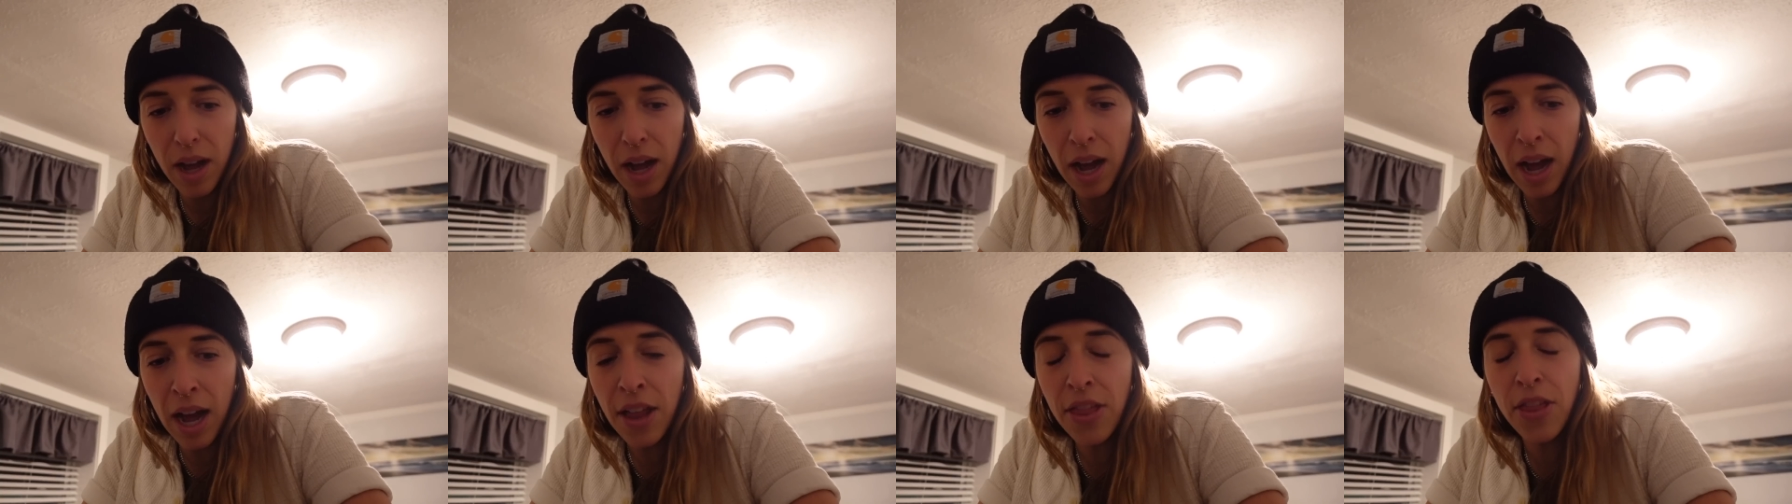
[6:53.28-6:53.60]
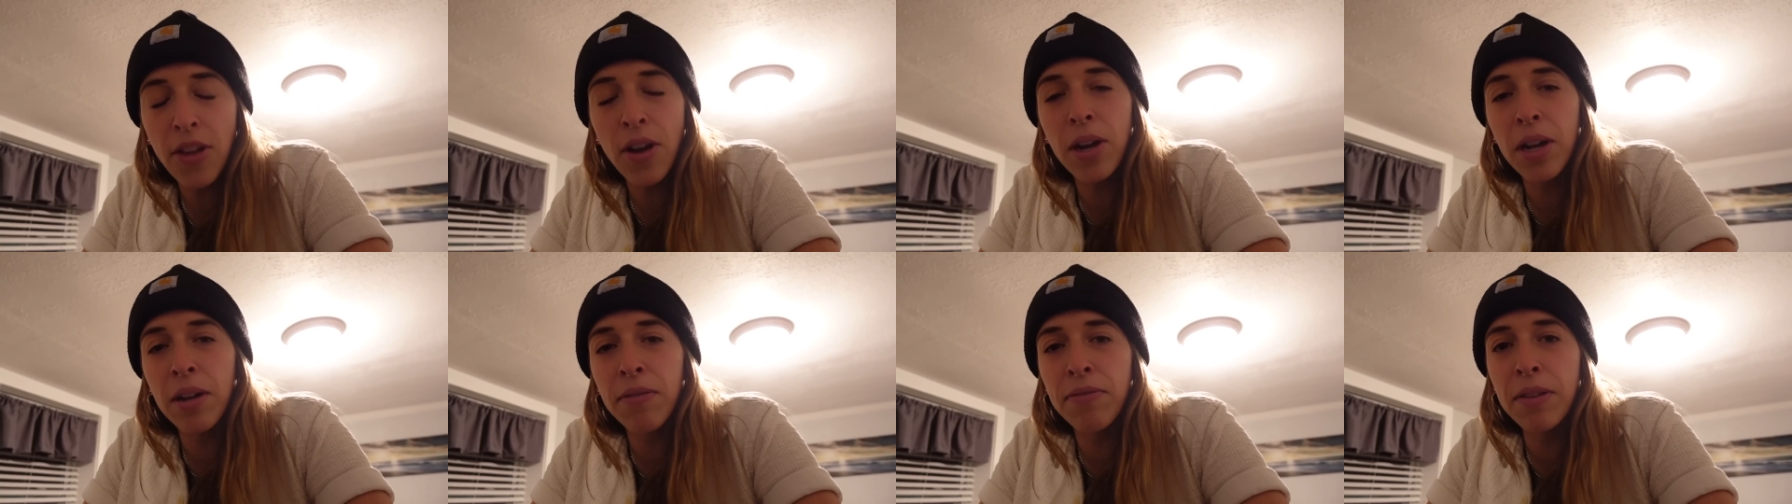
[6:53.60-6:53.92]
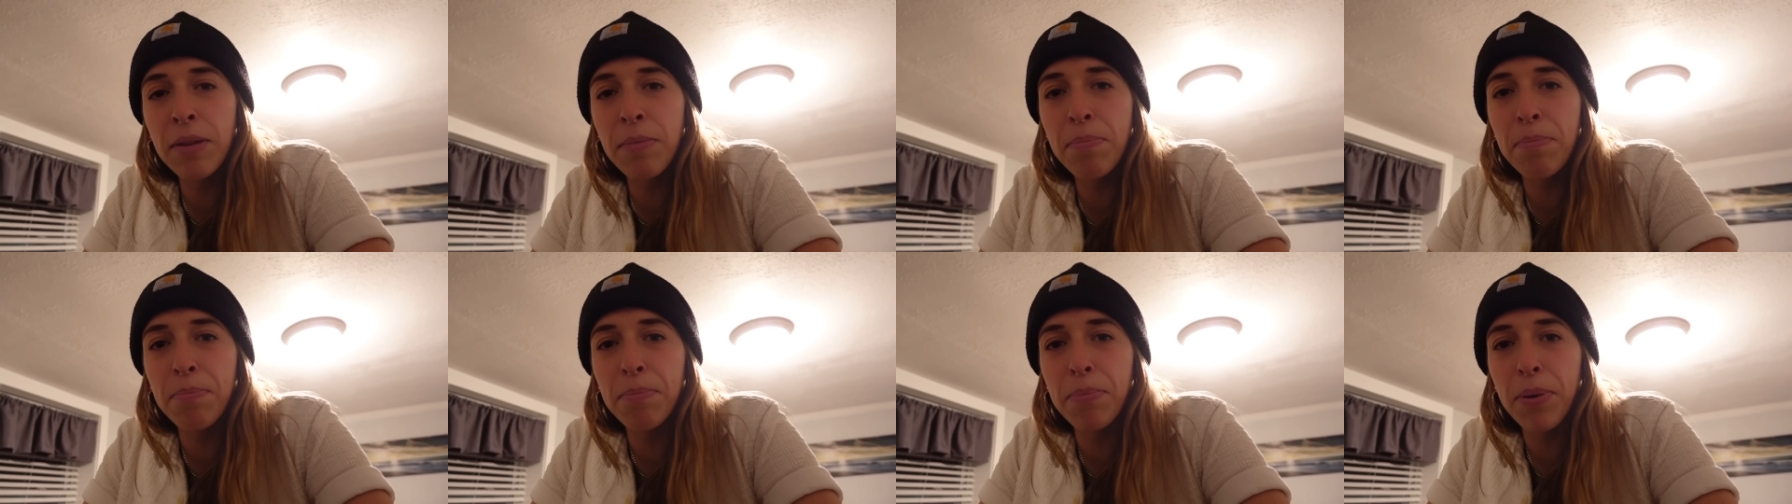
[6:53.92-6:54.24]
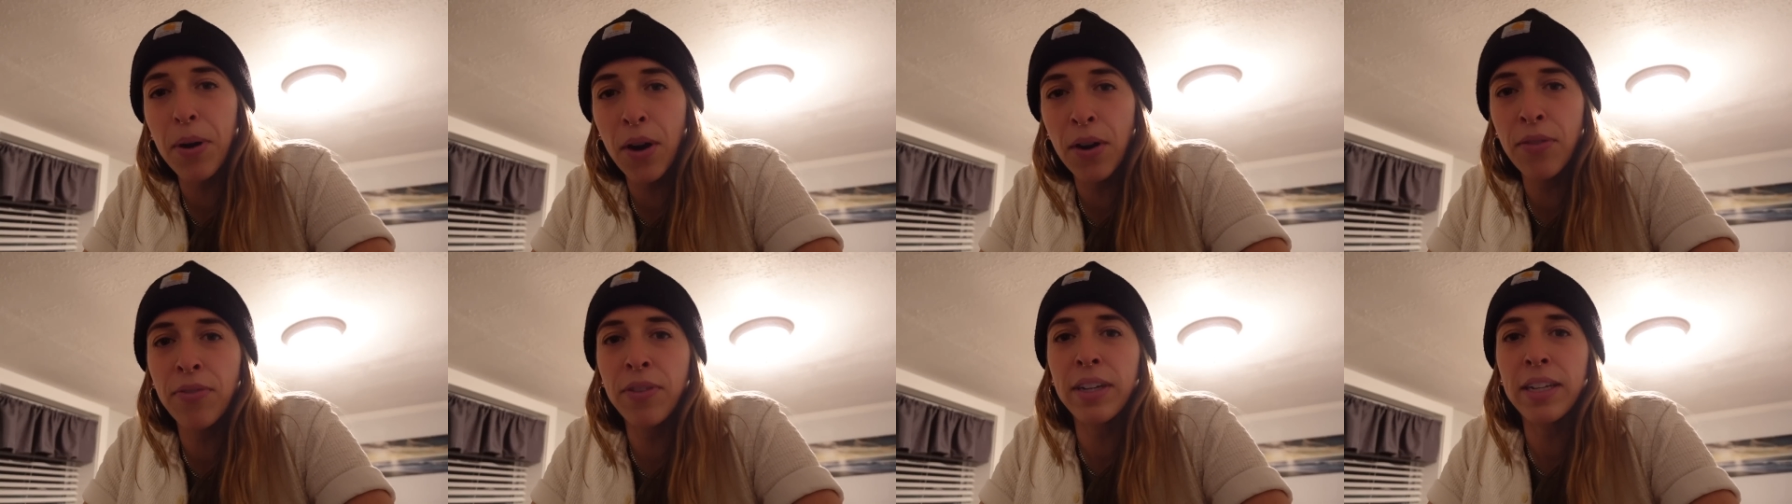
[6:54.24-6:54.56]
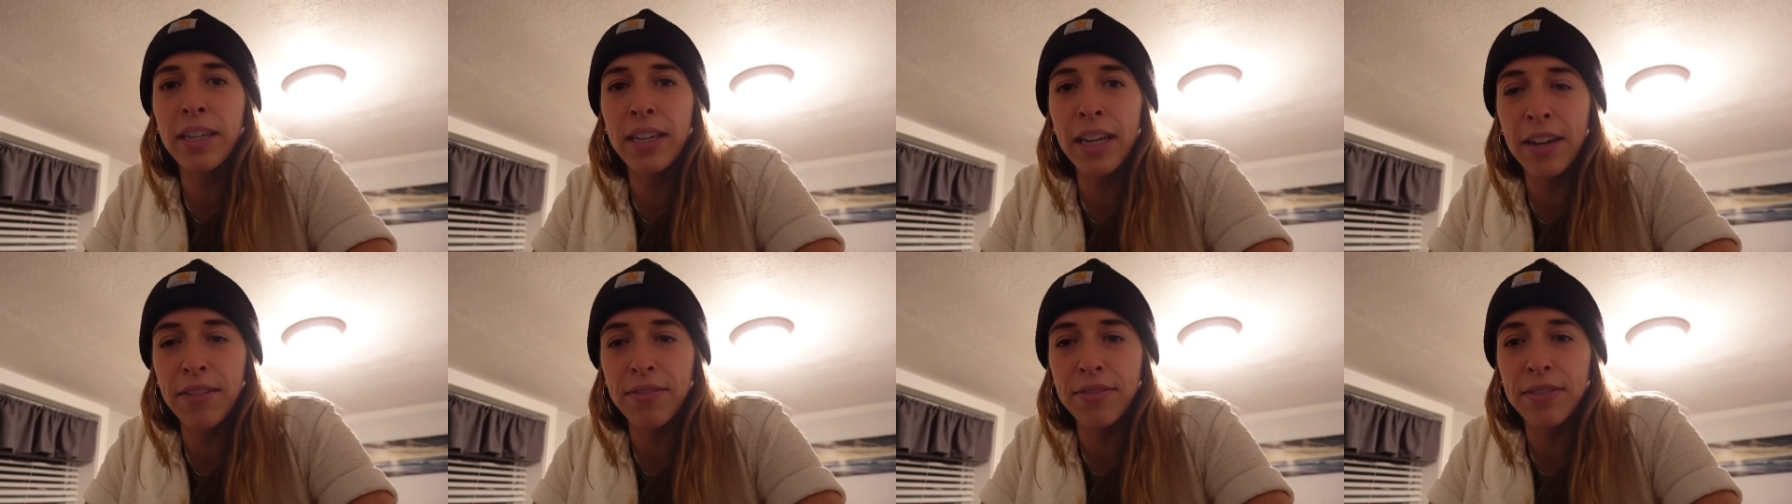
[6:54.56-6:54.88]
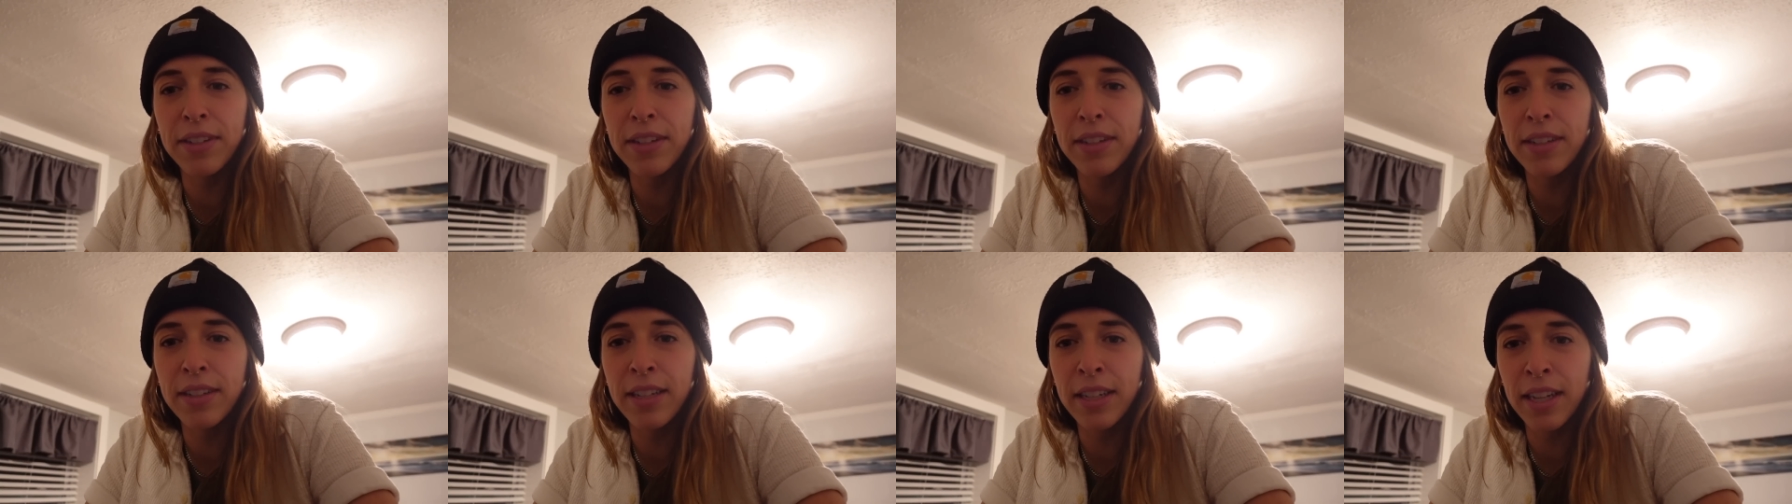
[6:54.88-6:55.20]
I thought of the perfect
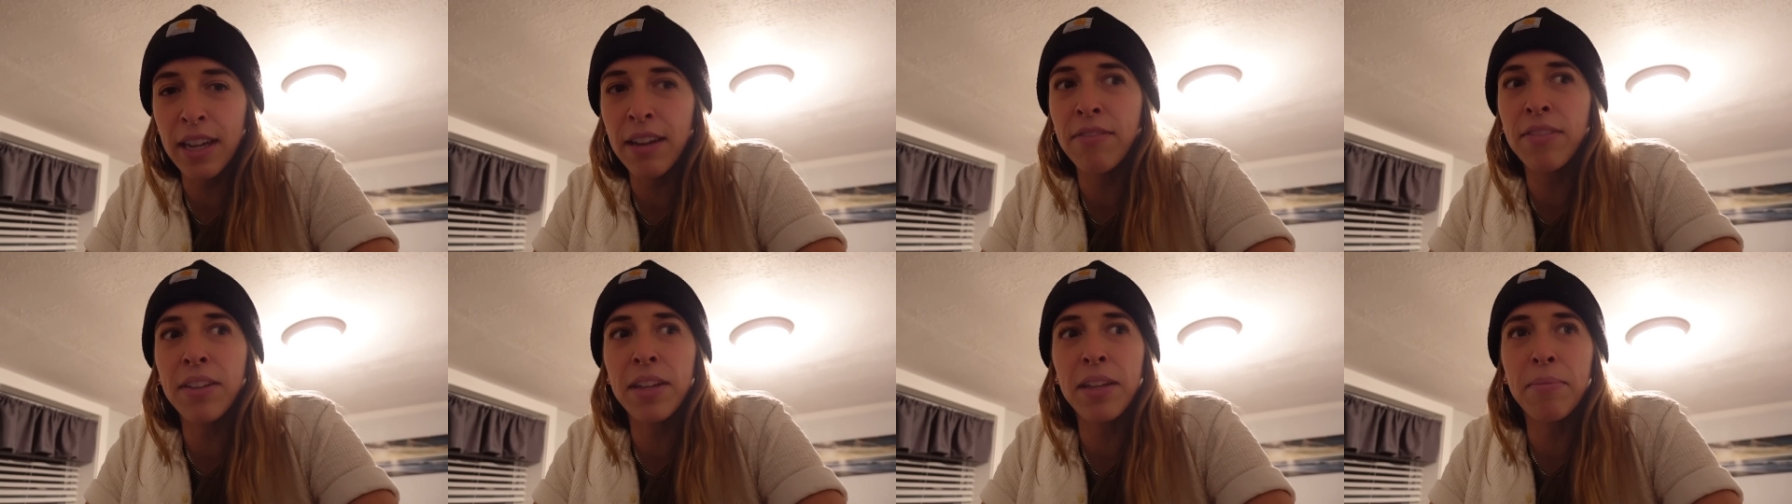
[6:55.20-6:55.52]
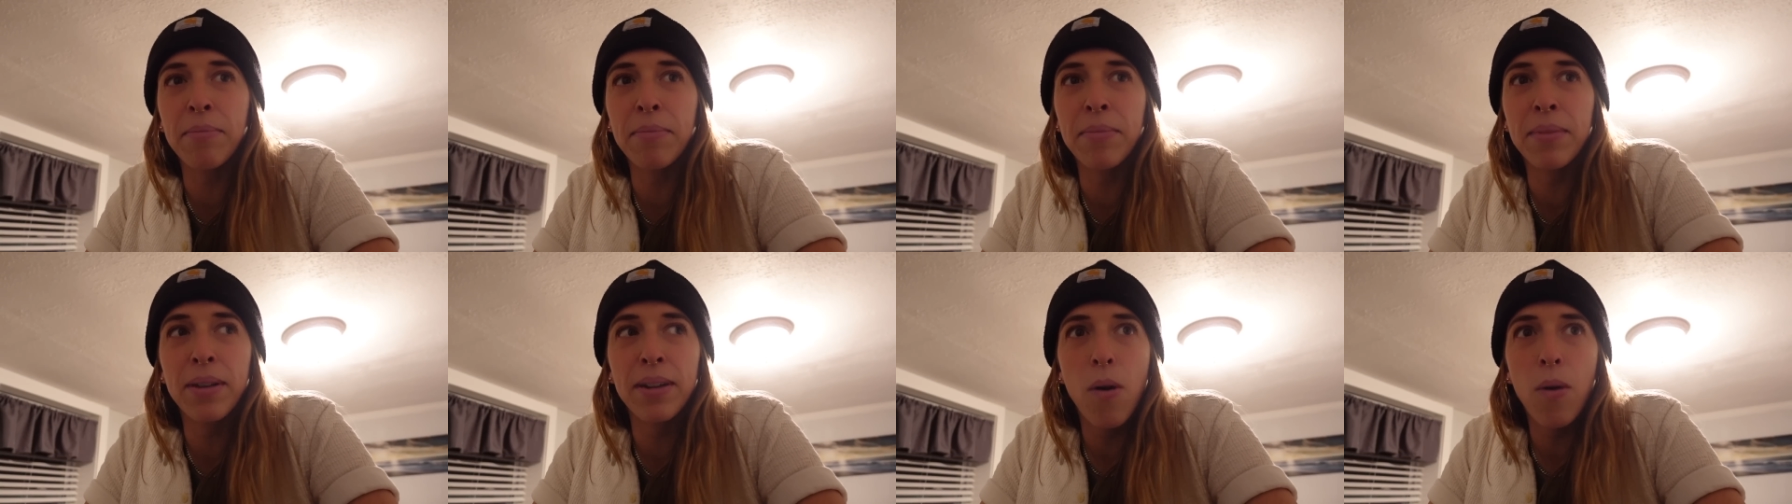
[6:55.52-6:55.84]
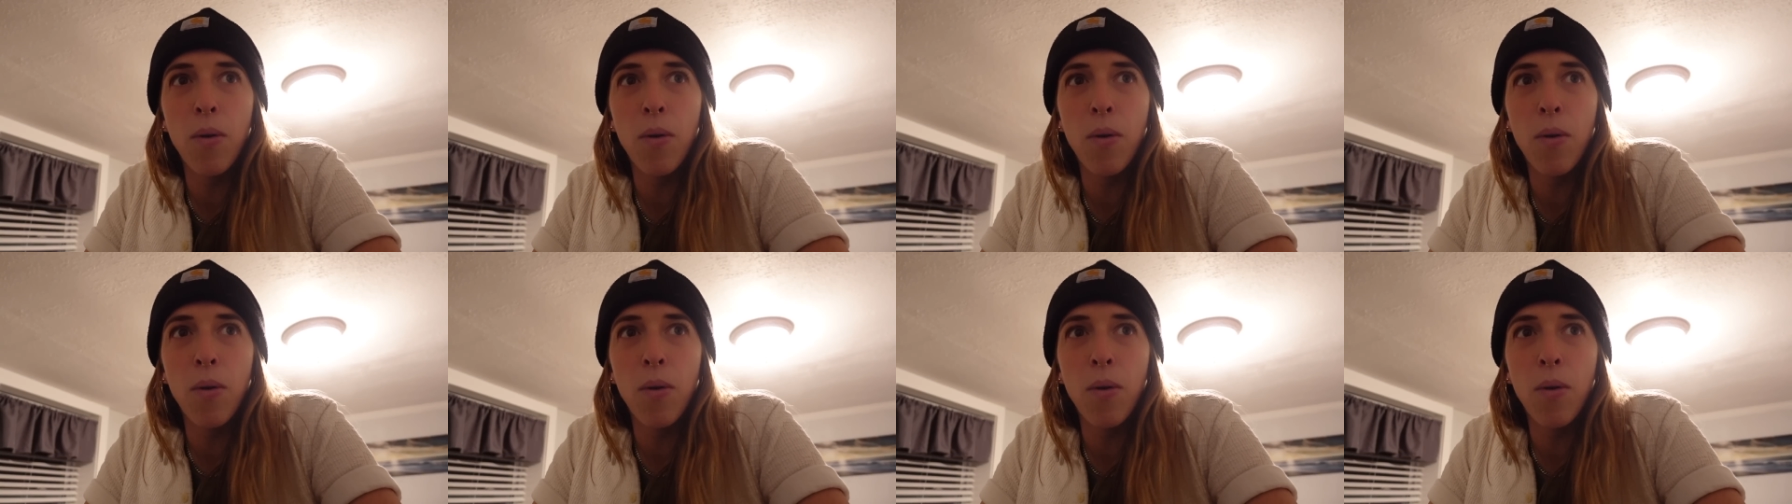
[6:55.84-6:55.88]
gift to give them